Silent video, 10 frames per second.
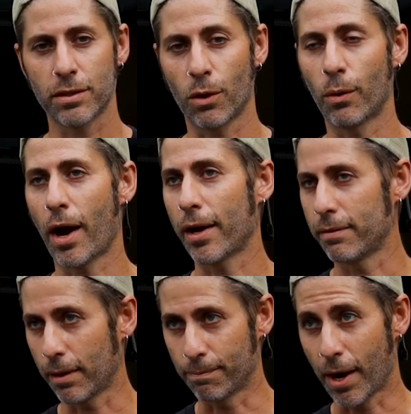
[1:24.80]
So
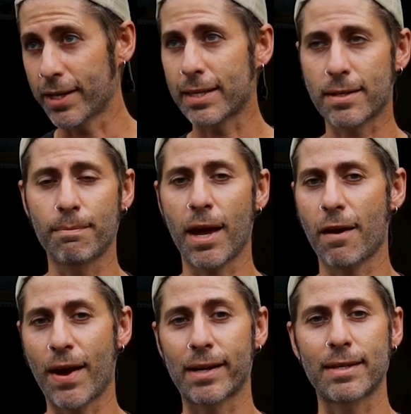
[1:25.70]
my system may
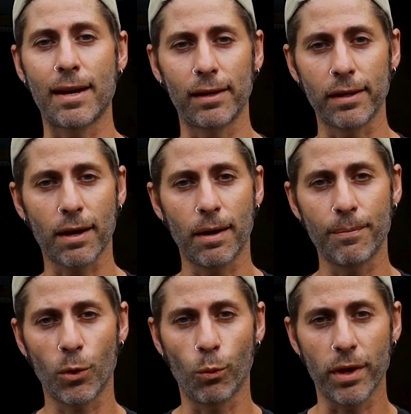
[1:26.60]
have accidentally
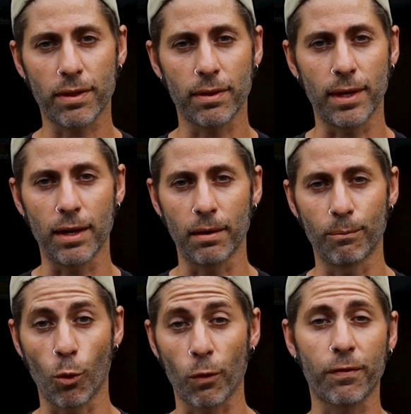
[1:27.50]
come with the
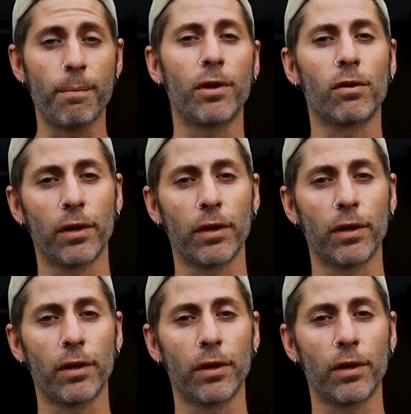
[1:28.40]
more familiar